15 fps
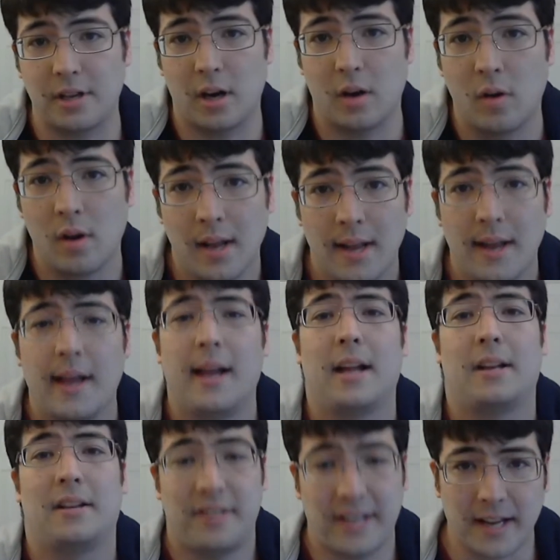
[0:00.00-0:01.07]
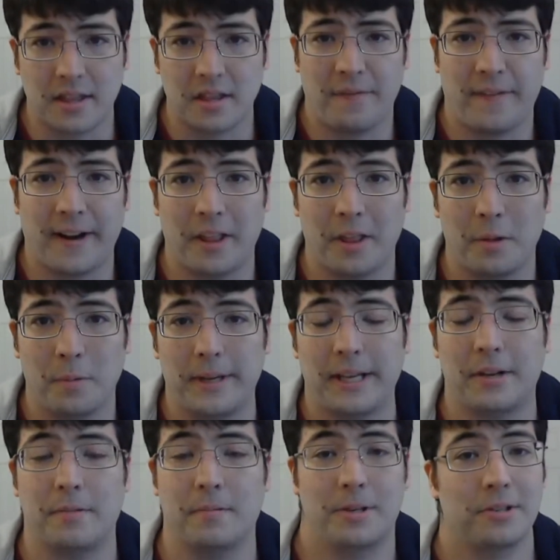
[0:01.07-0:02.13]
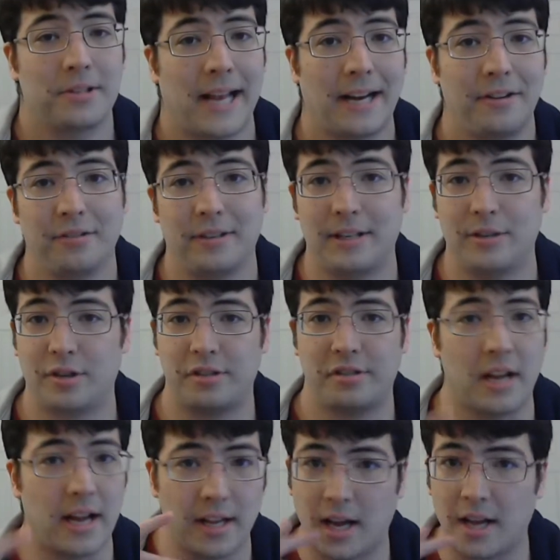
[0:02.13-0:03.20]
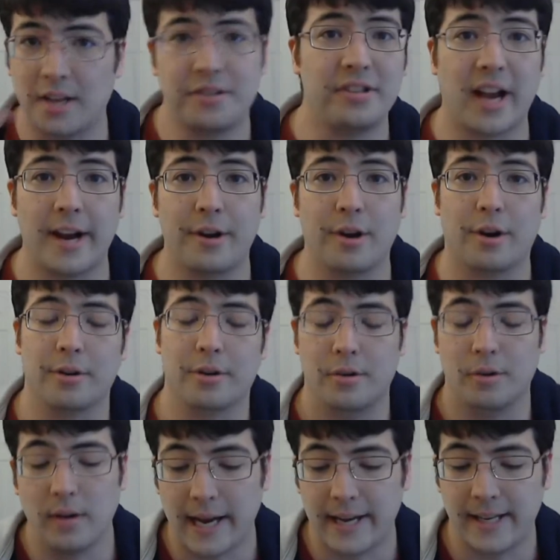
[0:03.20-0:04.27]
So check out the fight of the week, which is actually just a side article.